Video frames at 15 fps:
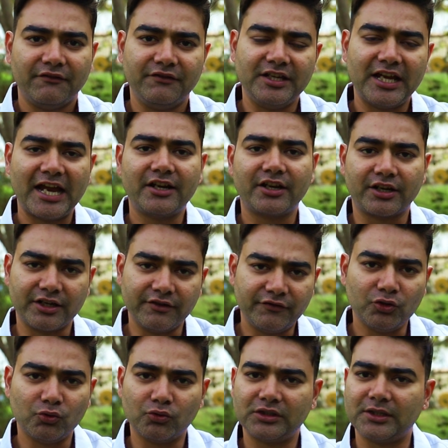we had
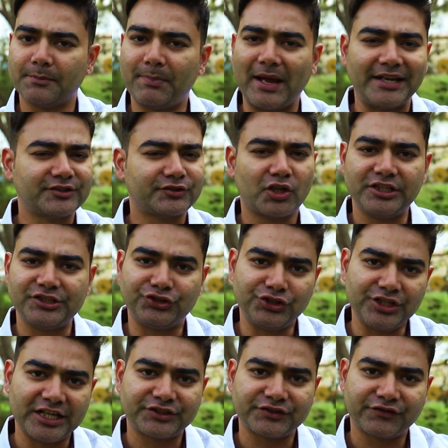reviewed the Panasonic
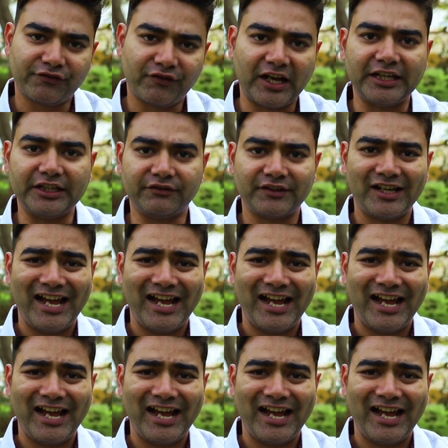GH5